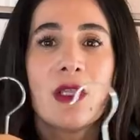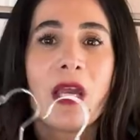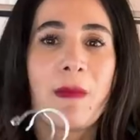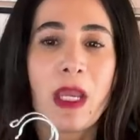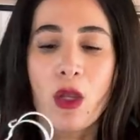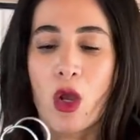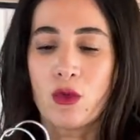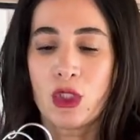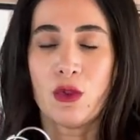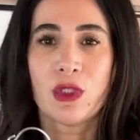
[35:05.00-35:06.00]
like my
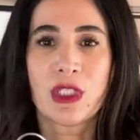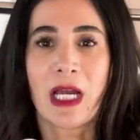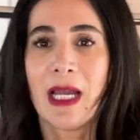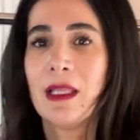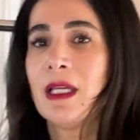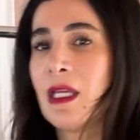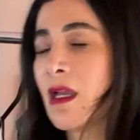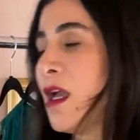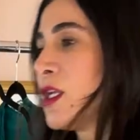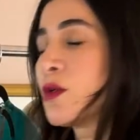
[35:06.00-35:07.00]
go-to
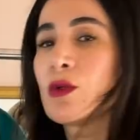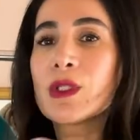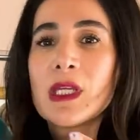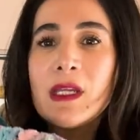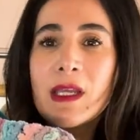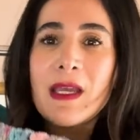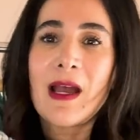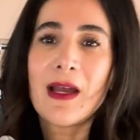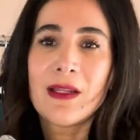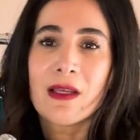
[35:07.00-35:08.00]
styling tools. And
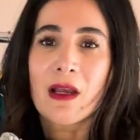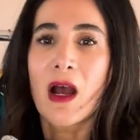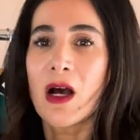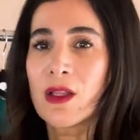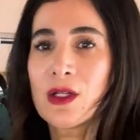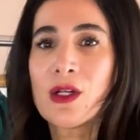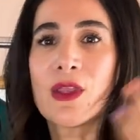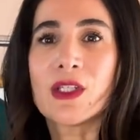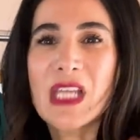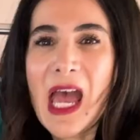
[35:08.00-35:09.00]
again, the color,
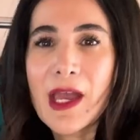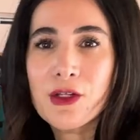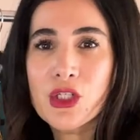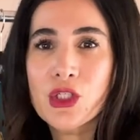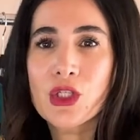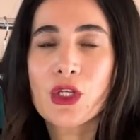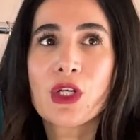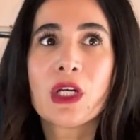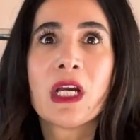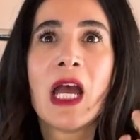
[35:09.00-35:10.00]
the
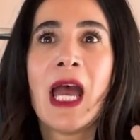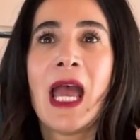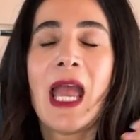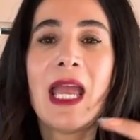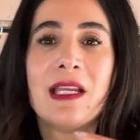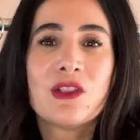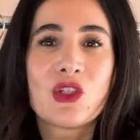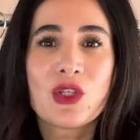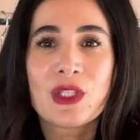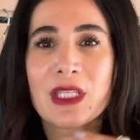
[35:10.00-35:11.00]
texture, and it's
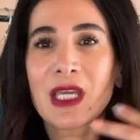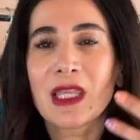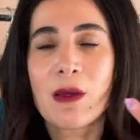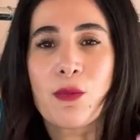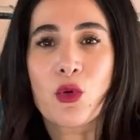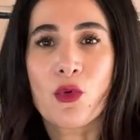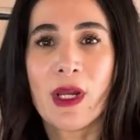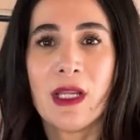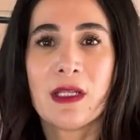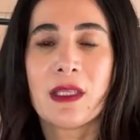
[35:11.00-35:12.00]
just like the
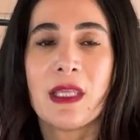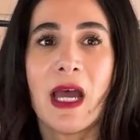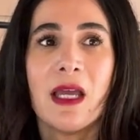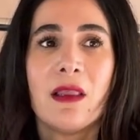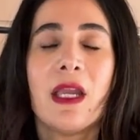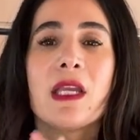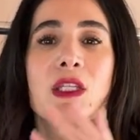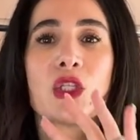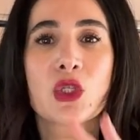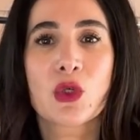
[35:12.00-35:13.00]
print that like
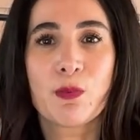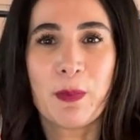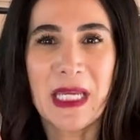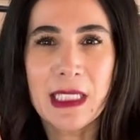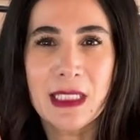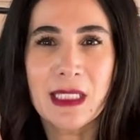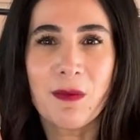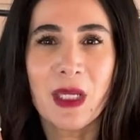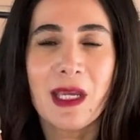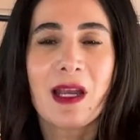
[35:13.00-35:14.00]
speaks to
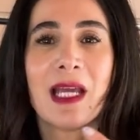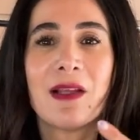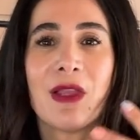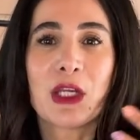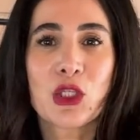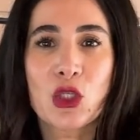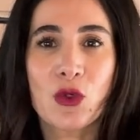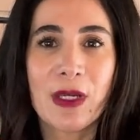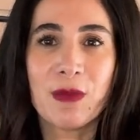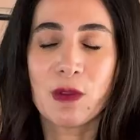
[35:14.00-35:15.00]
me and kind of like
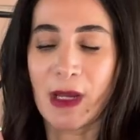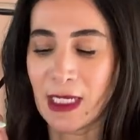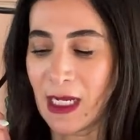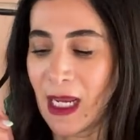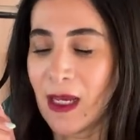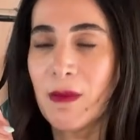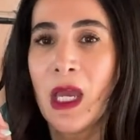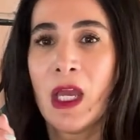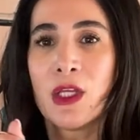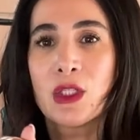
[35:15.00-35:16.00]
screams my name.
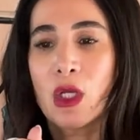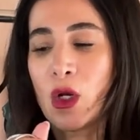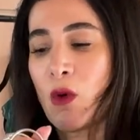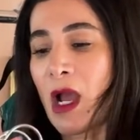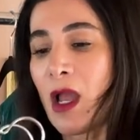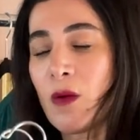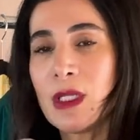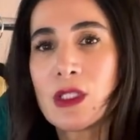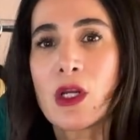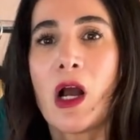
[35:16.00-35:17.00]
So I
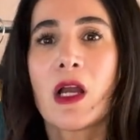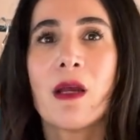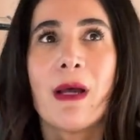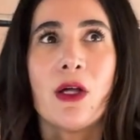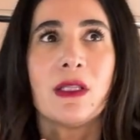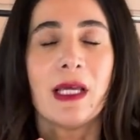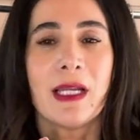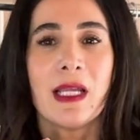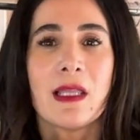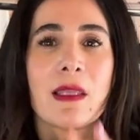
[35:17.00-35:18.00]
always talk about
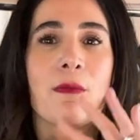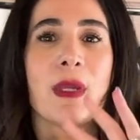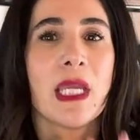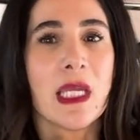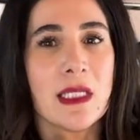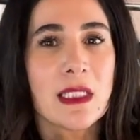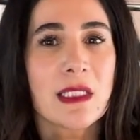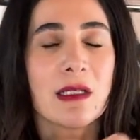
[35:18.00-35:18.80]
letting the piece